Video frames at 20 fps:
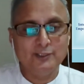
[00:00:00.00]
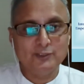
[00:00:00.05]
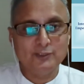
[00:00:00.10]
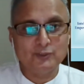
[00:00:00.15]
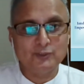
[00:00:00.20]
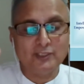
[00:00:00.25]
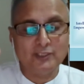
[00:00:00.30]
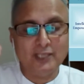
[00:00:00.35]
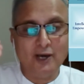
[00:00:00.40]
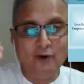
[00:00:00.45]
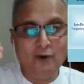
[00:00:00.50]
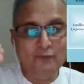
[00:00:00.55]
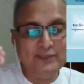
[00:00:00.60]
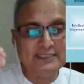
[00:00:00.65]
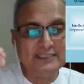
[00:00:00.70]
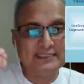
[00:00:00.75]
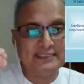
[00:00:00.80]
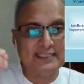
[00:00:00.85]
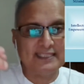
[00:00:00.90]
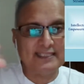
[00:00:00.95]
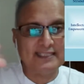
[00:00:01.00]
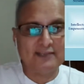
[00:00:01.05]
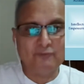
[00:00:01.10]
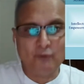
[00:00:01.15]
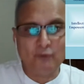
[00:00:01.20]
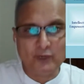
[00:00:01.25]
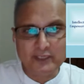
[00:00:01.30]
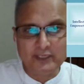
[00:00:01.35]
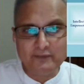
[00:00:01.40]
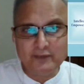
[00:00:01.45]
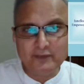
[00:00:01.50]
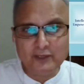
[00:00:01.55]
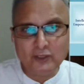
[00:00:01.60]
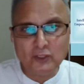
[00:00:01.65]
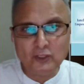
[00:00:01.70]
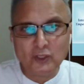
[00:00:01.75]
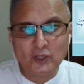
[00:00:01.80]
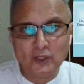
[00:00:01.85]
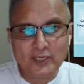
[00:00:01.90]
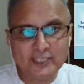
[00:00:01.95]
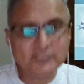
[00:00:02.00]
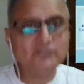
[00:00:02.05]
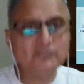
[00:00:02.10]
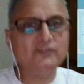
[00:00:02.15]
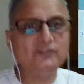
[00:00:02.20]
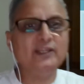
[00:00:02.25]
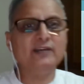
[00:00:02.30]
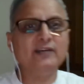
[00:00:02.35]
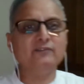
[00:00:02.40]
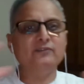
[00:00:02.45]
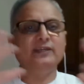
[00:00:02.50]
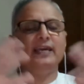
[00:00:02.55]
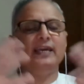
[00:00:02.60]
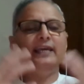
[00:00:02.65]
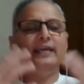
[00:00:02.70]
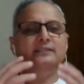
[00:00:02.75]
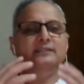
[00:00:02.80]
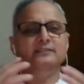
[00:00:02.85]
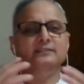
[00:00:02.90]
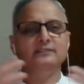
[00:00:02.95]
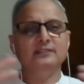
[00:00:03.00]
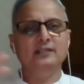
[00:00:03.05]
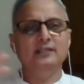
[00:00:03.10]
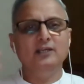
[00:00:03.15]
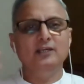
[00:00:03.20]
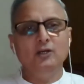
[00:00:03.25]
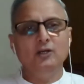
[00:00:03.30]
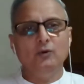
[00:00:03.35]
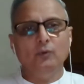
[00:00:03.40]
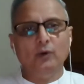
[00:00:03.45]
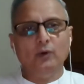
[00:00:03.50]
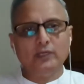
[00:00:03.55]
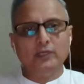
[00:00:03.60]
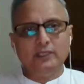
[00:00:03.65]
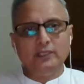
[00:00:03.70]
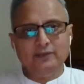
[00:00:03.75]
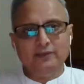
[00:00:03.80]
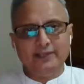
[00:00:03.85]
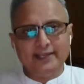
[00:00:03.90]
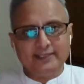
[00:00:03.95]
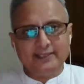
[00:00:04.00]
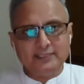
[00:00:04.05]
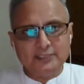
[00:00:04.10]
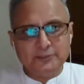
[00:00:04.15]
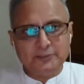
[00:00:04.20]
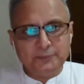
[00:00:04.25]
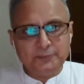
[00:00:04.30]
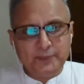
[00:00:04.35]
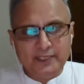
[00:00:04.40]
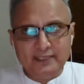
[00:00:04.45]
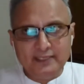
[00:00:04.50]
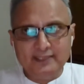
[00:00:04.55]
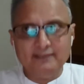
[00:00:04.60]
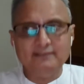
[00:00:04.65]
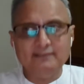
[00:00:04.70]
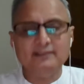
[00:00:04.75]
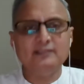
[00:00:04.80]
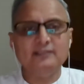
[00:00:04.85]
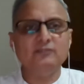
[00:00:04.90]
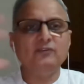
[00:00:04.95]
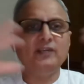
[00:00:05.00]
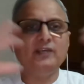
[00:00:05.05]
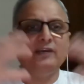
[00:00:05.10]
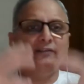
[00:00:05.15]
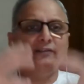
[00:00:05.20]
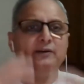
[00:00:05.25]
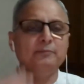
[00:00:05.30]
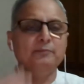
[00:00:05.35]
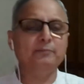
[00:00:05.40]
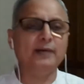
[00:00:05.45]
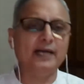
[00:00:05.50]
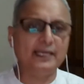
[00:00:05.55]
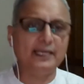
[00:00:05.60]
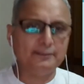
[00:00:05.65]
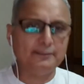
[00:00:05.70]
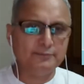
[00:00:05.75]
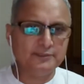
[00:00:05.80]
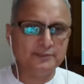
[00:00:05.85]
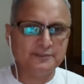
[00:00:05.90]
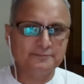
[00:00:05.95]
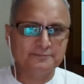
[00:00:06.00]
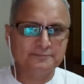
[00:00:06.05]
So now we say that whatever knowledge we have gained, whatever experiences we have imbibed,